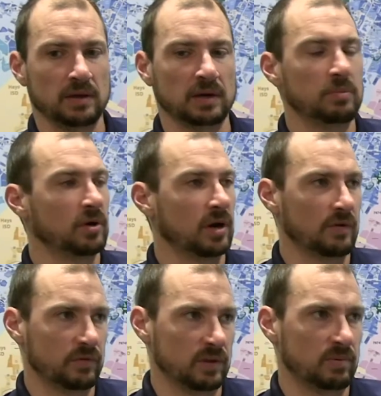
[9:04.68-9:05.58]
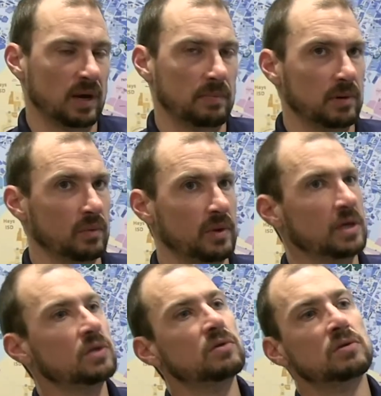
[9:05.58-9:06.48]
they're going to put an offer in the property, we
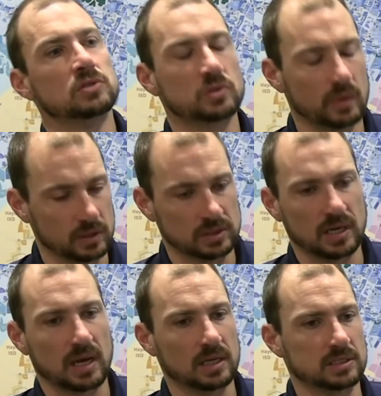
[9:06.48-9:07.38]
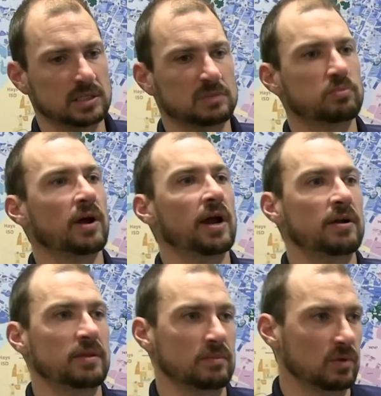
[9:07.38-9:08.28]
can do the soils analysis prior
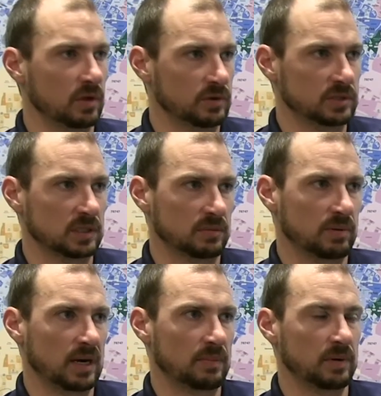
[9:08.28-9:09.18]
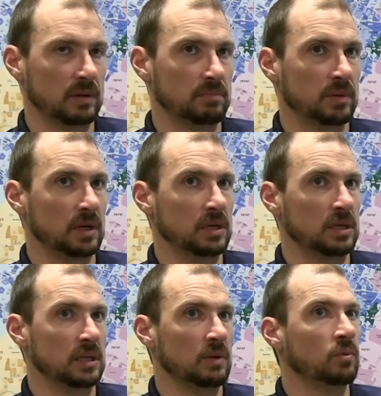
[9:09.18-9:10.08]
to them closing on the property. But
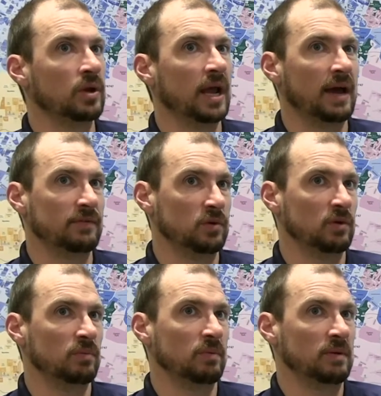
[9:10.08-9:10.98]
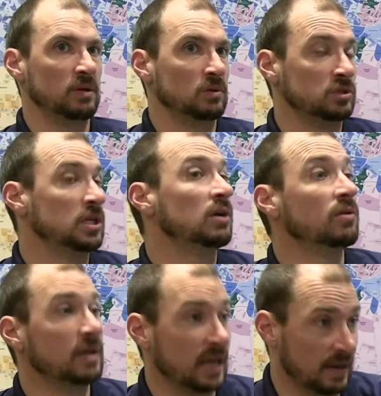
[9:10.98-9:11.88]
they would have to,
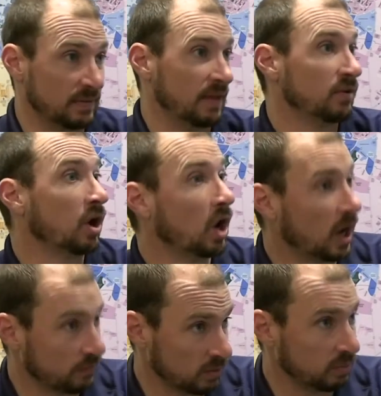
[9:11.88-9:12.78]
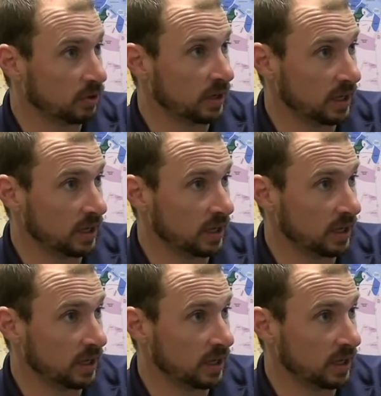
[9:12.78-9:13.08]
generally have to have an offer put